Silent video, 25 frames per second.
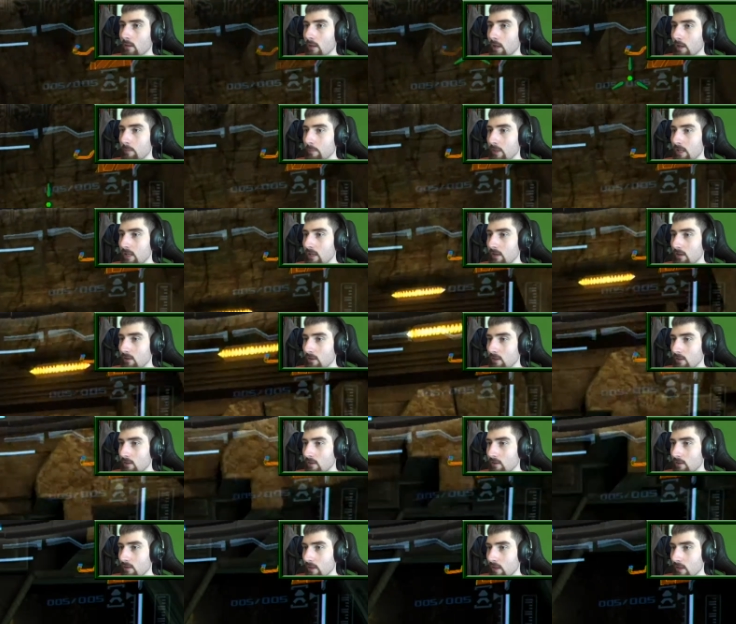I'm hearing
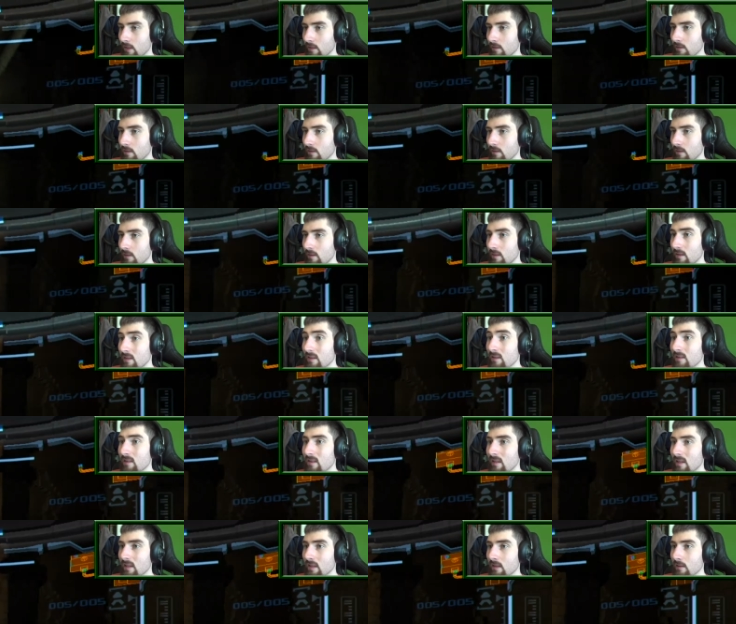things.
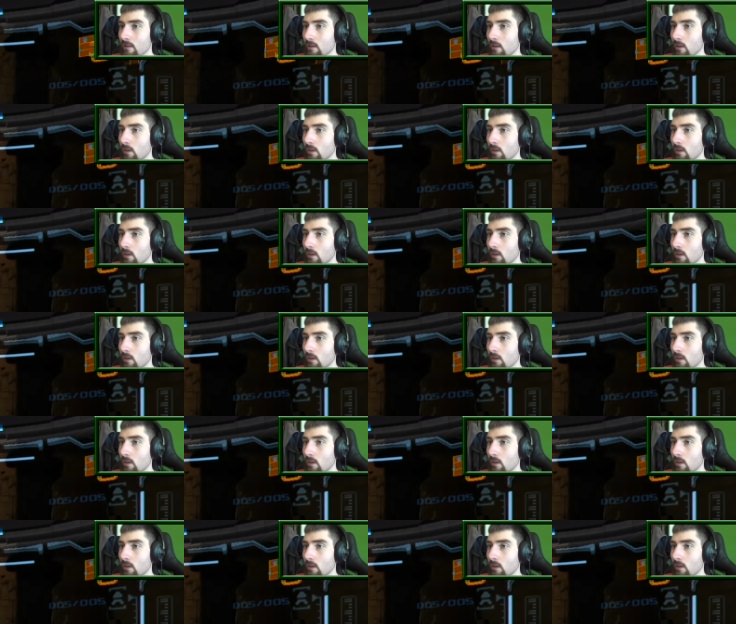Thing.